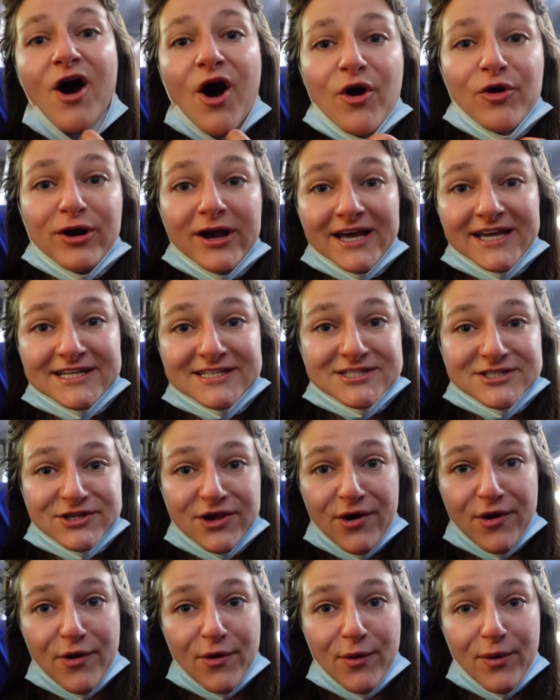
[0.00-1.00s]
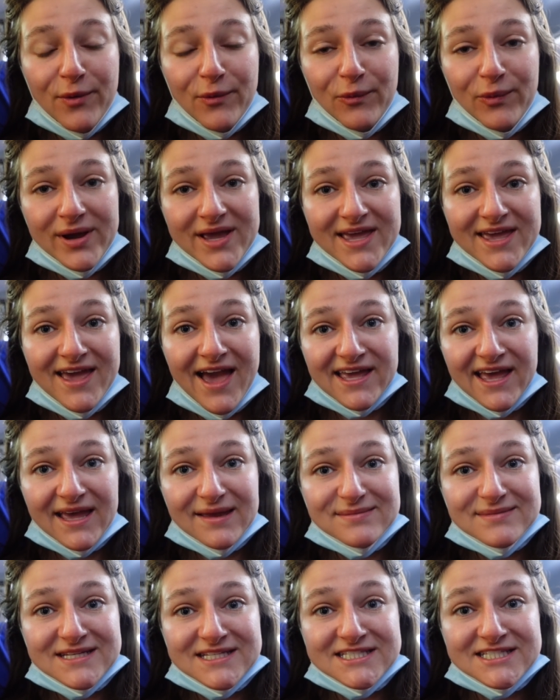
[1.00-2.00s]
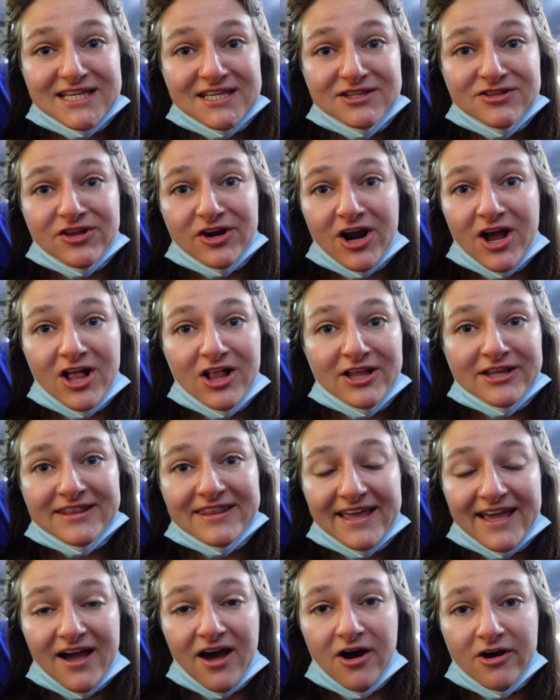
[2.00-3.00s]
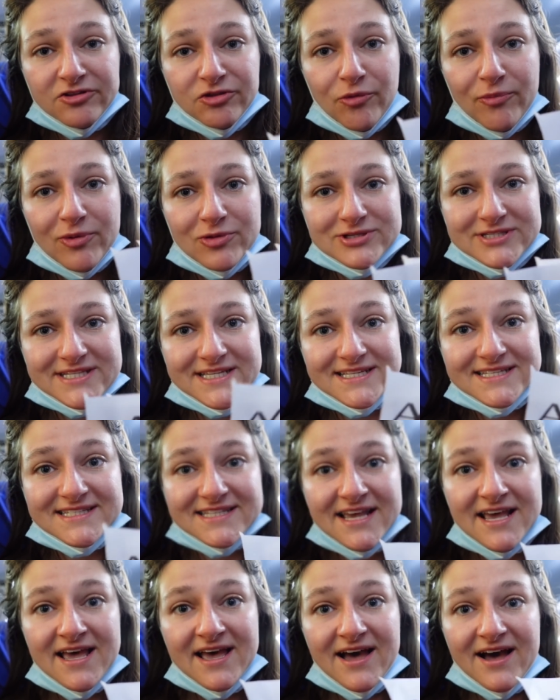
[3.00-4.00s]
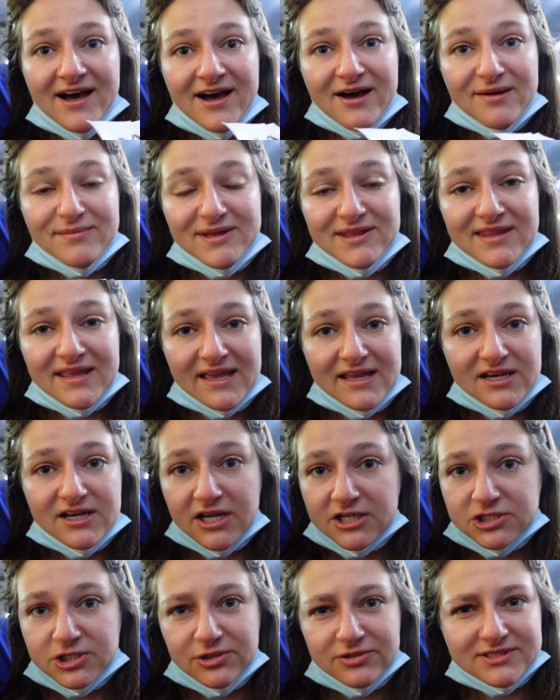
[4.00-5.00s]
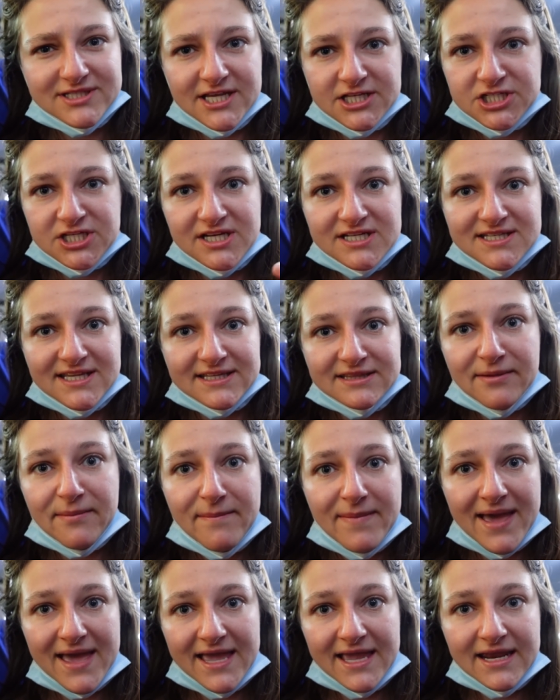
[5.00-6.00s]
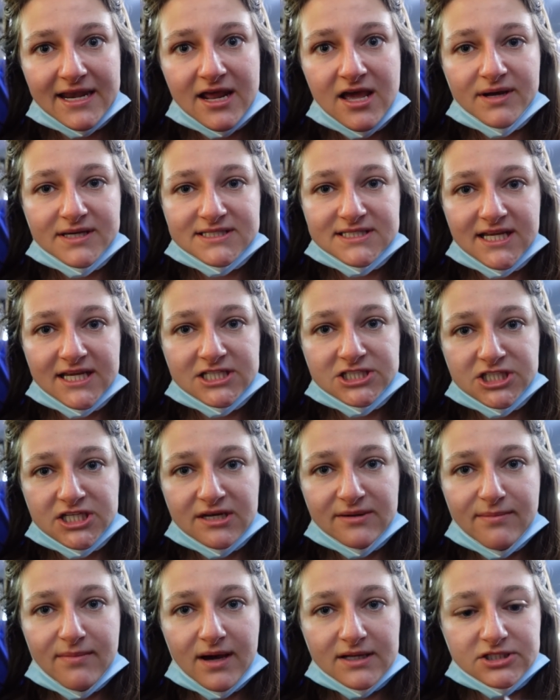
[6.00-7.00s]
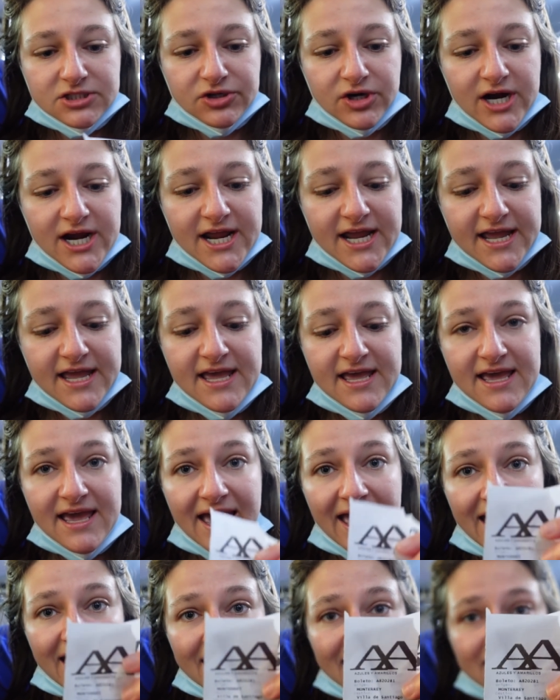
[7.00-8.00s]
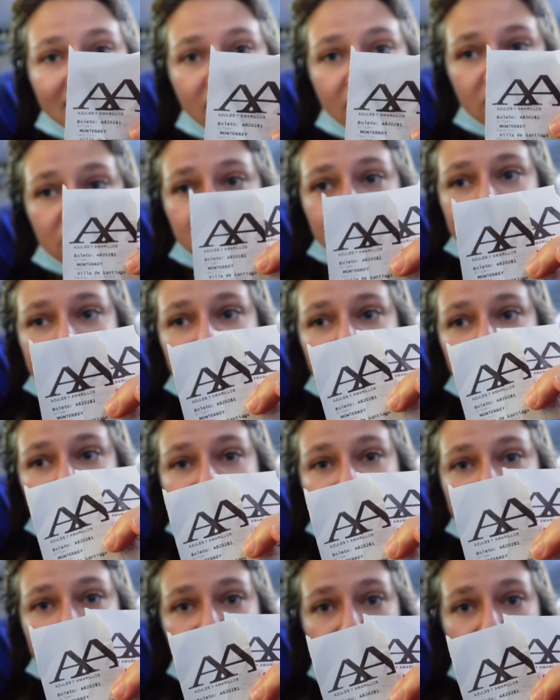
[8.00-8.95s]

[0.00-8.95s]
Okay, so we came to Central de Autobuses um, in the industrial section. It's like the main bus station in Monterrey. And using this